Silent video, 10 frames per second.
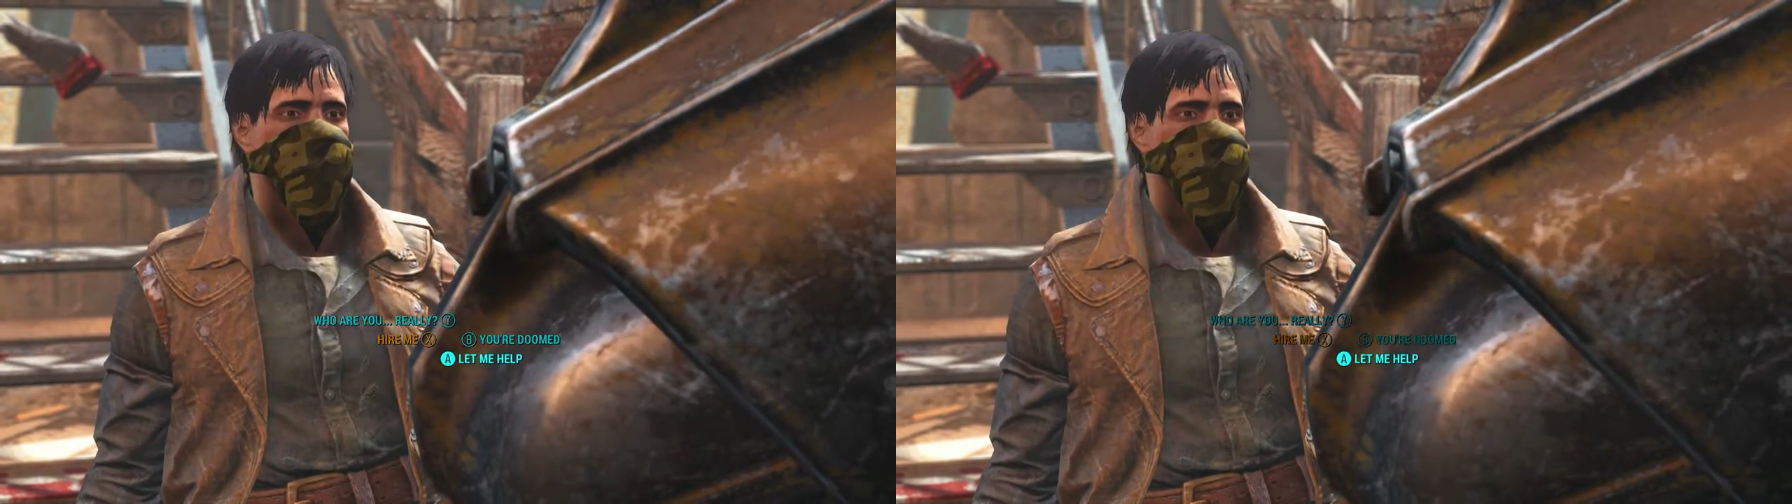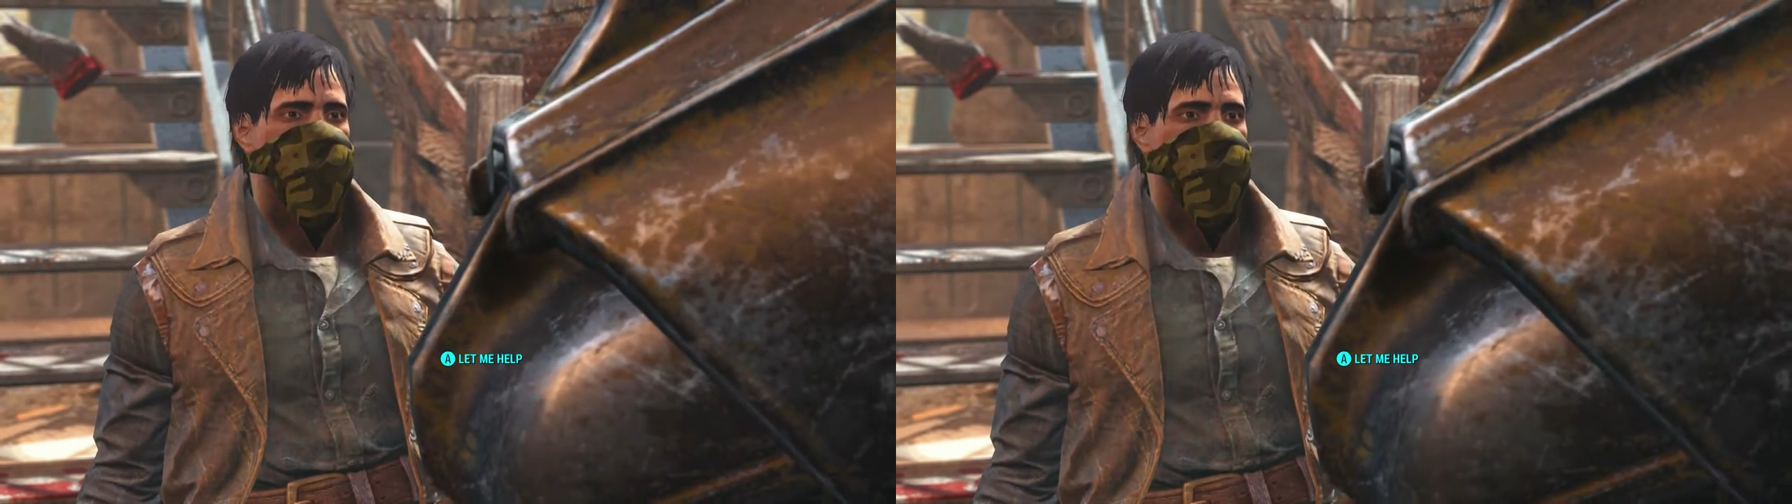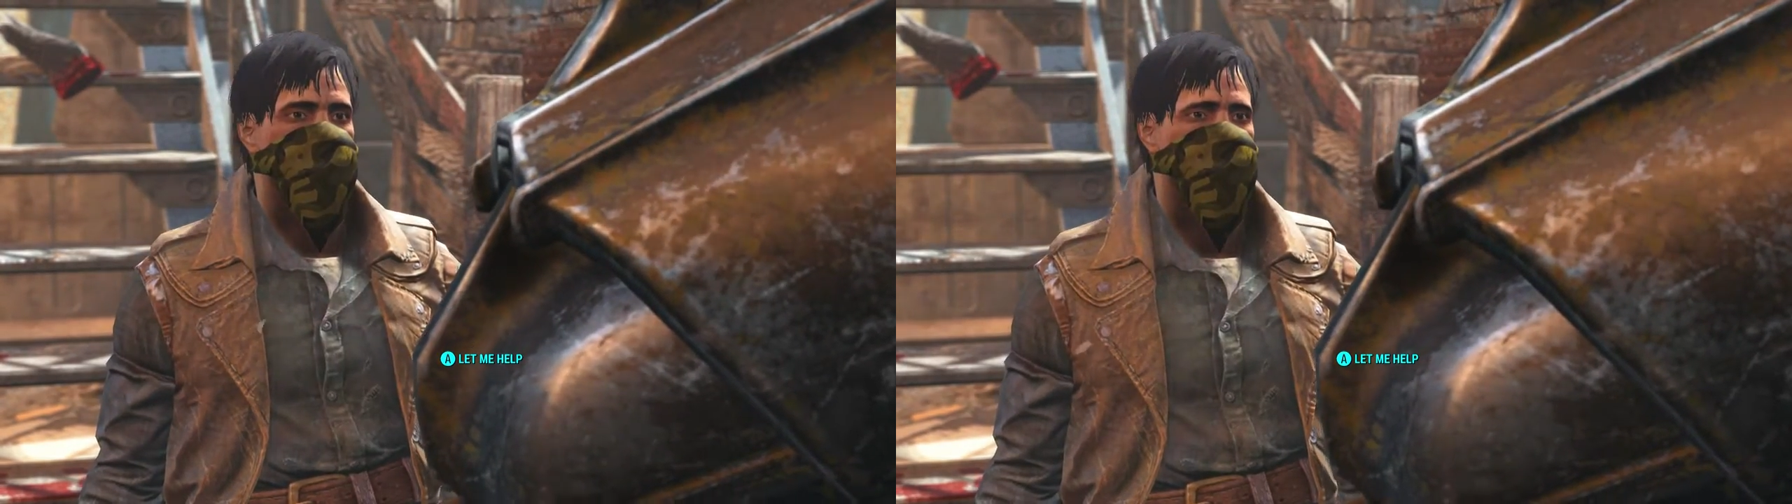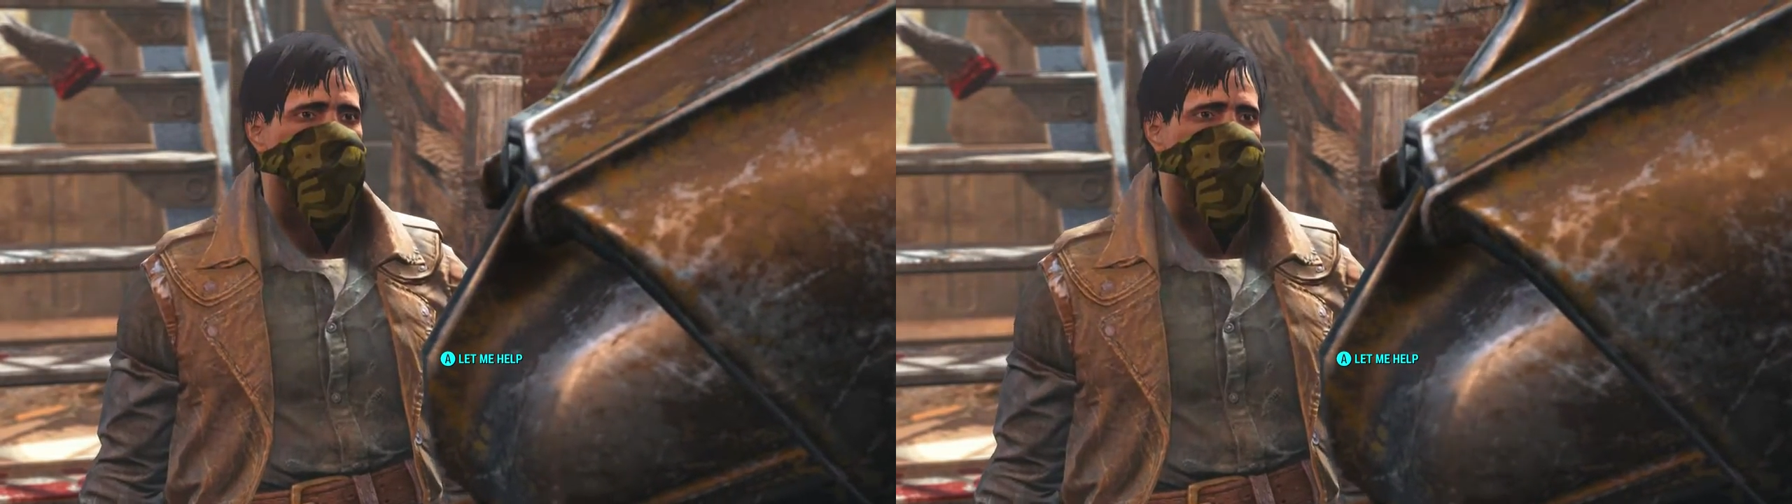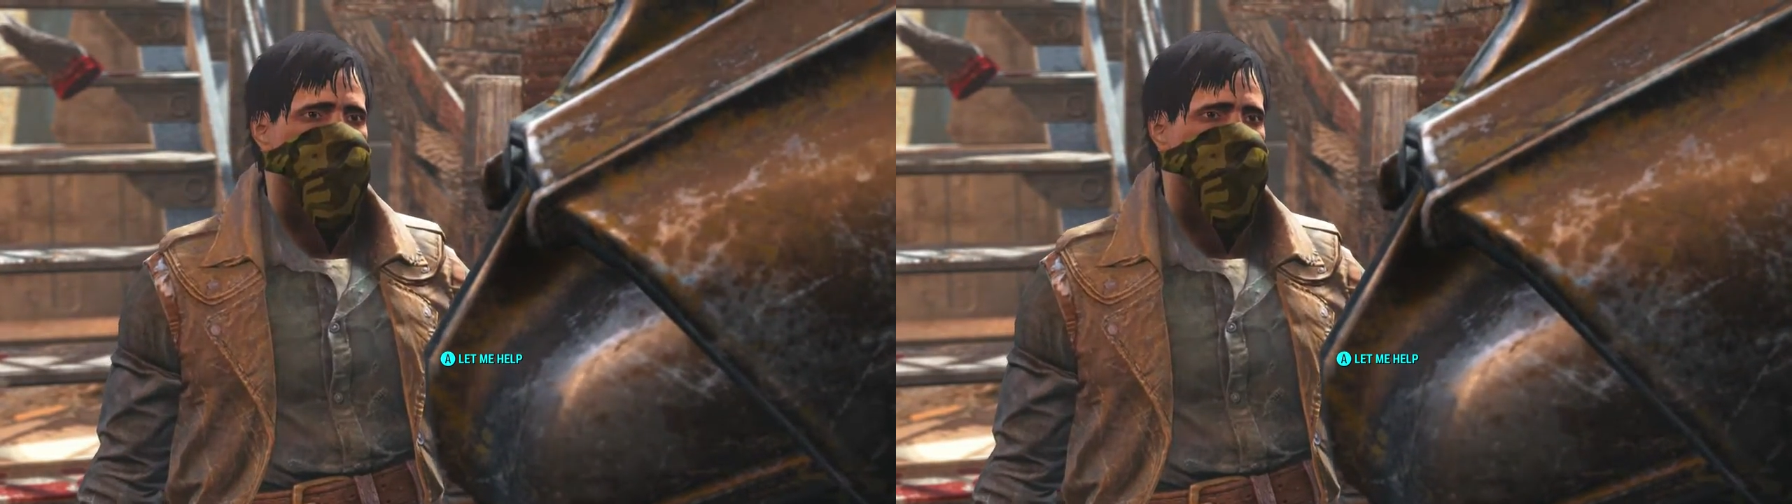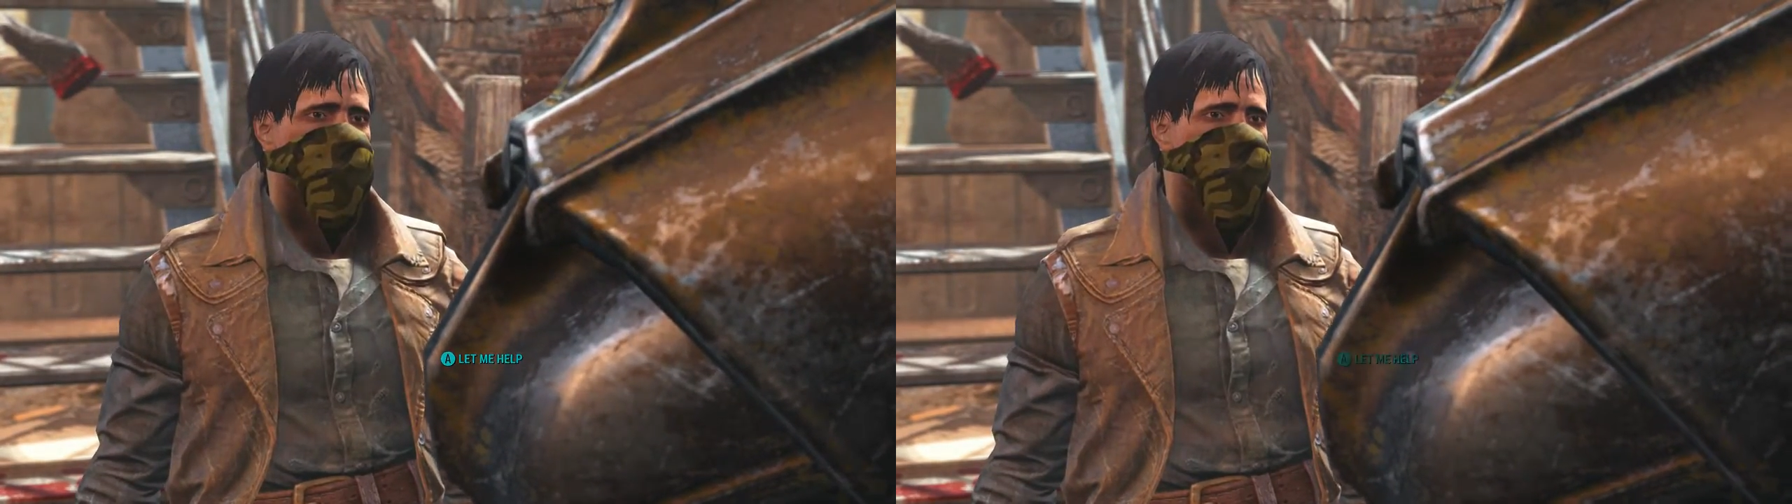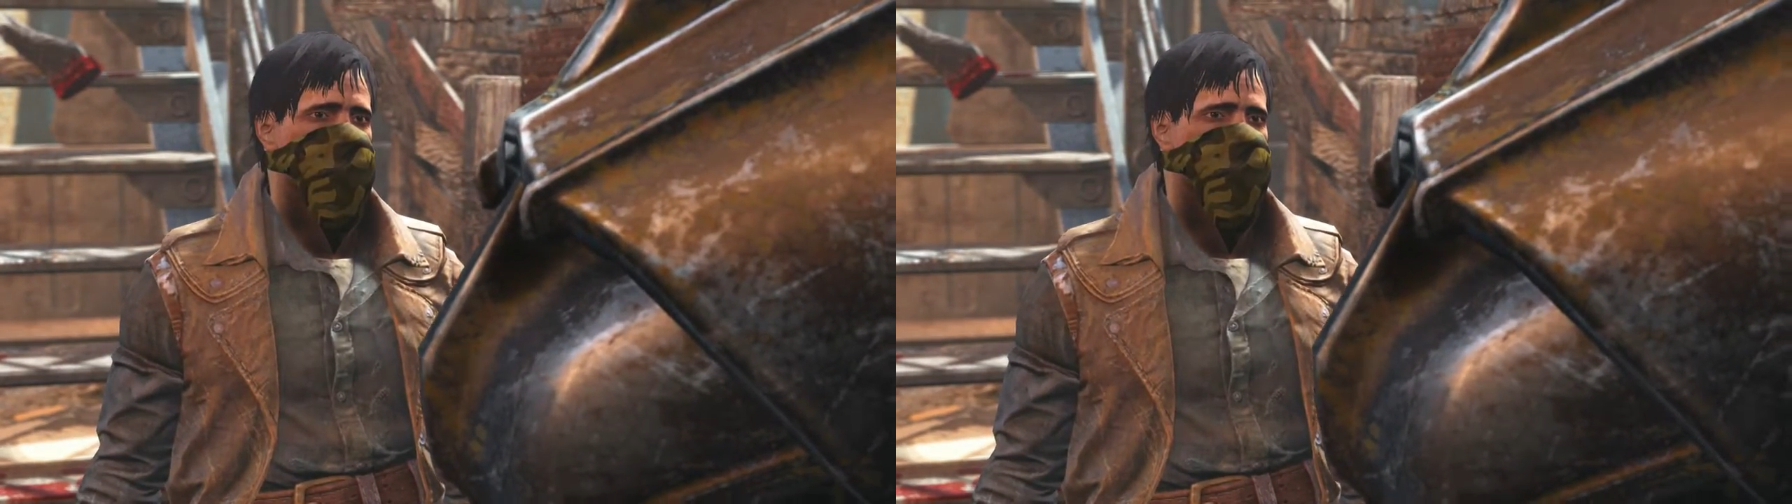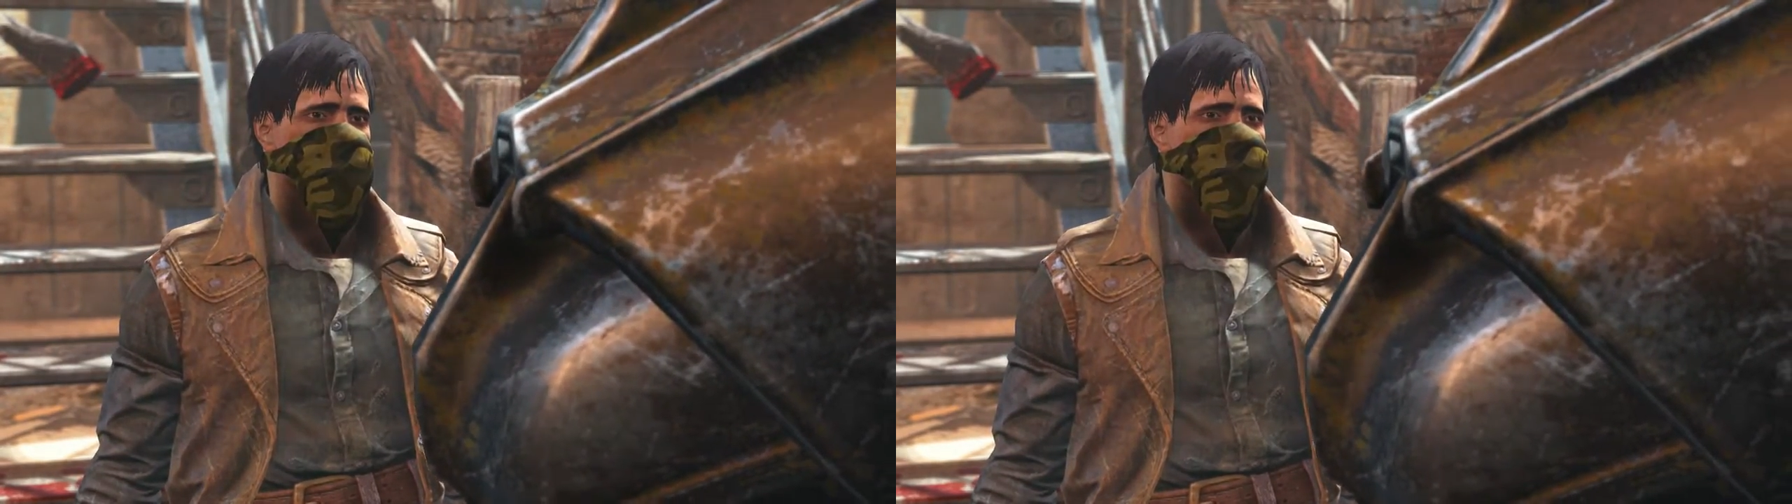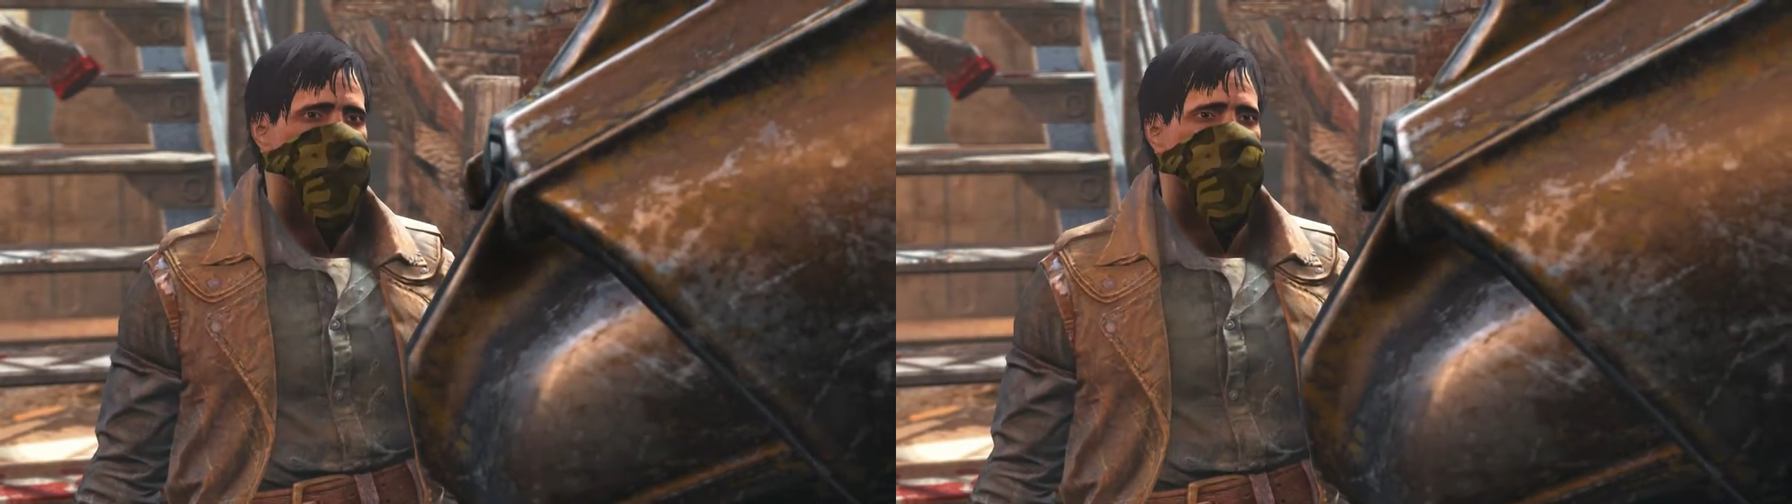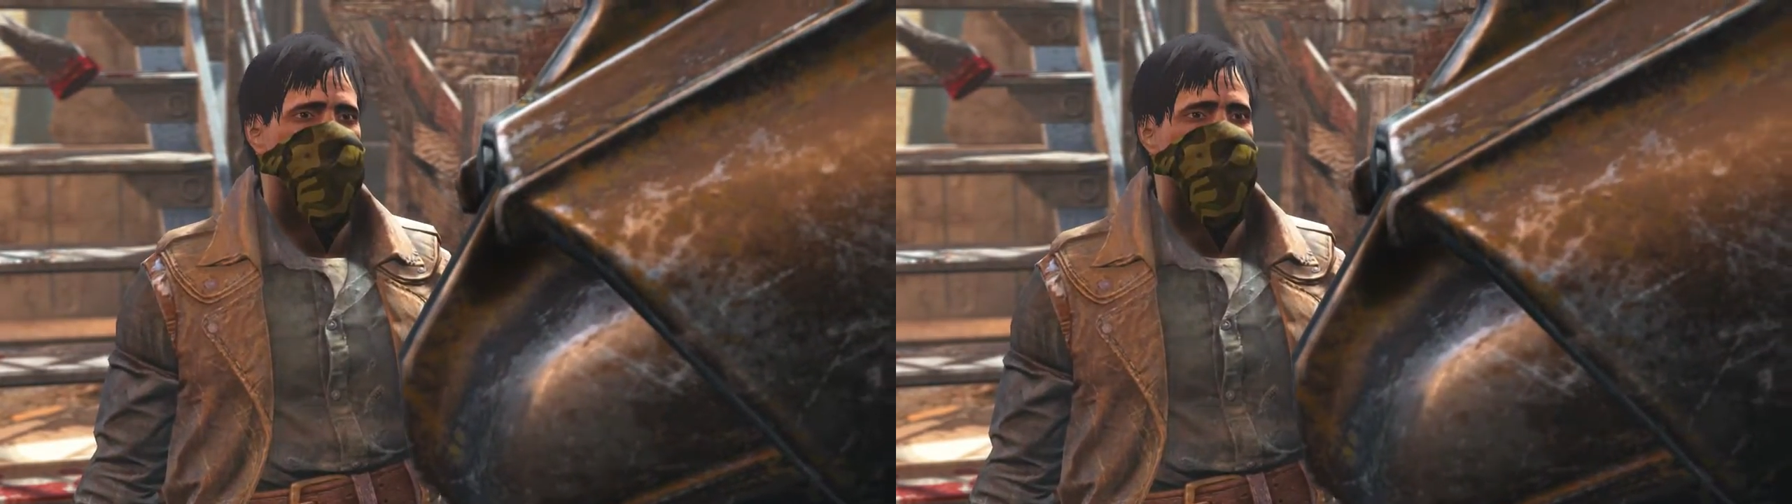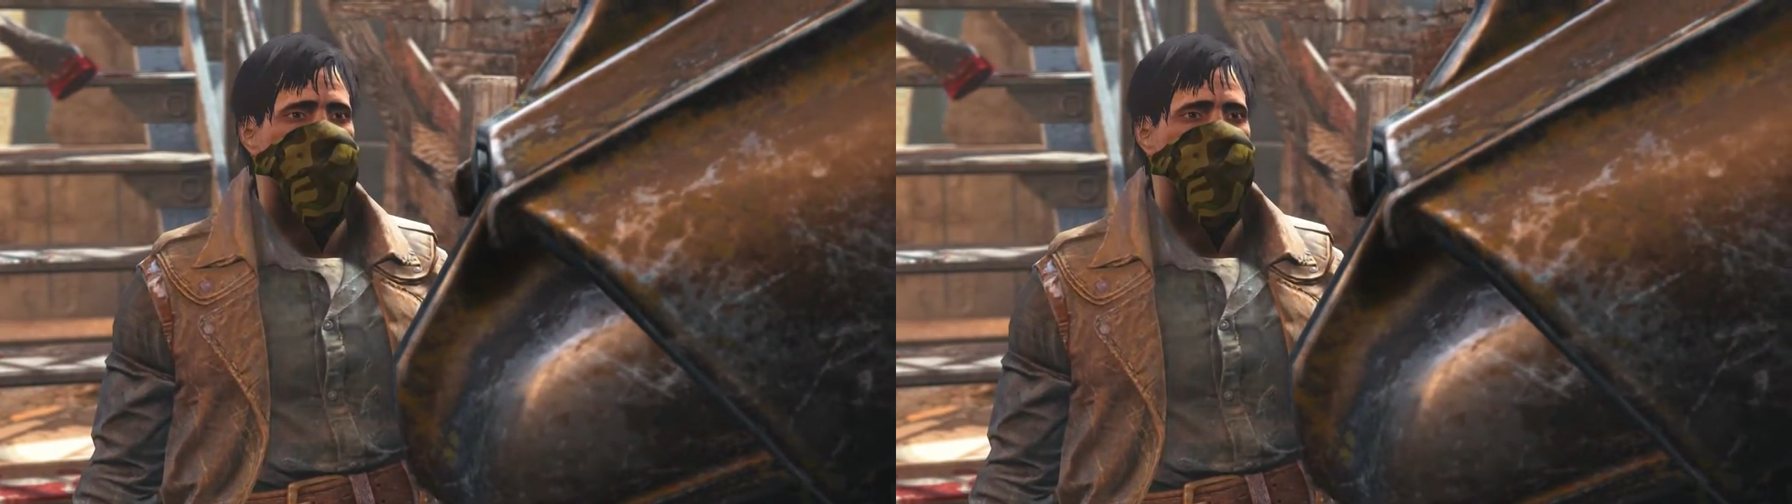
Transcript: I'll continue to help, but you owe me